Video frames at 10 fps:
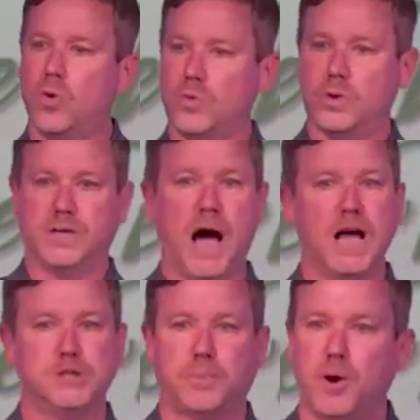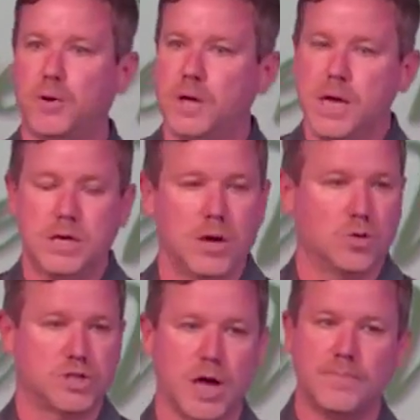well god's per you
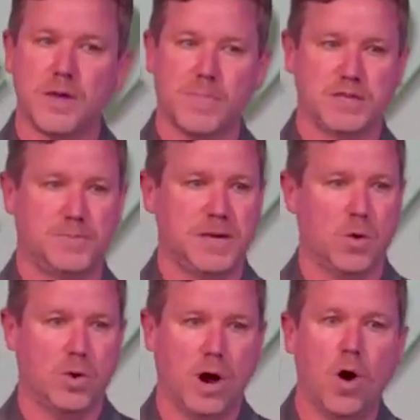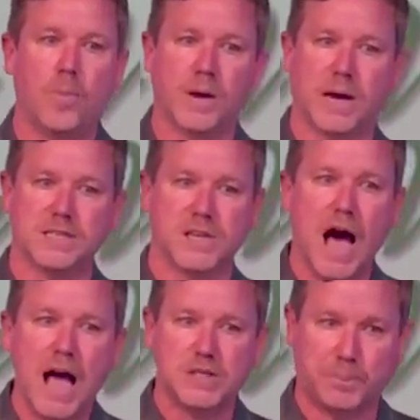know something must be going on because
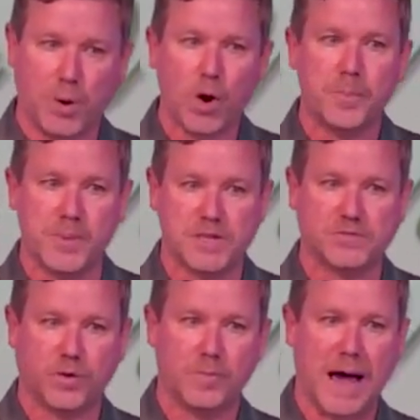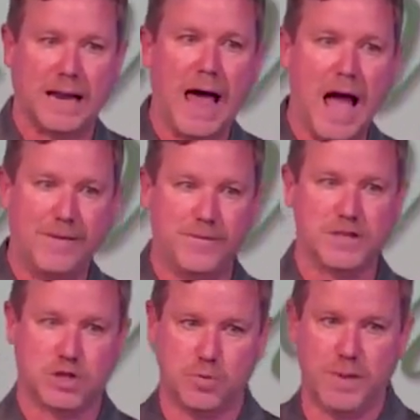god's purpose for my life
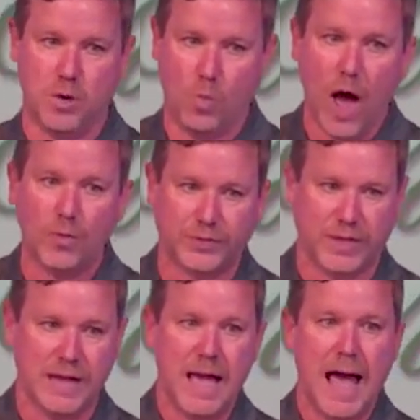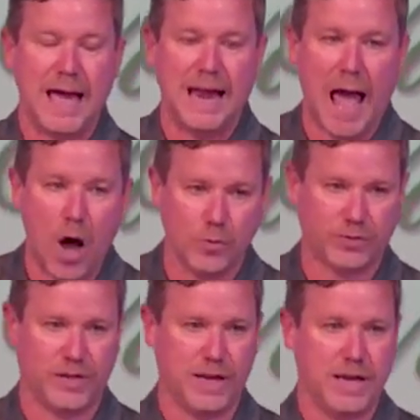is to be wealthy and
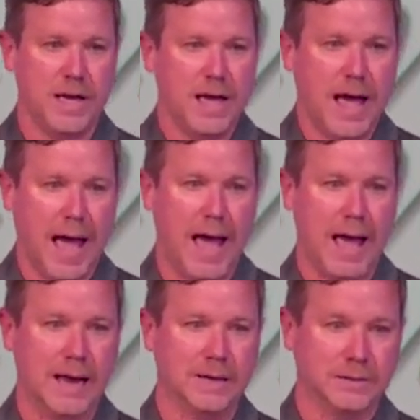healthy and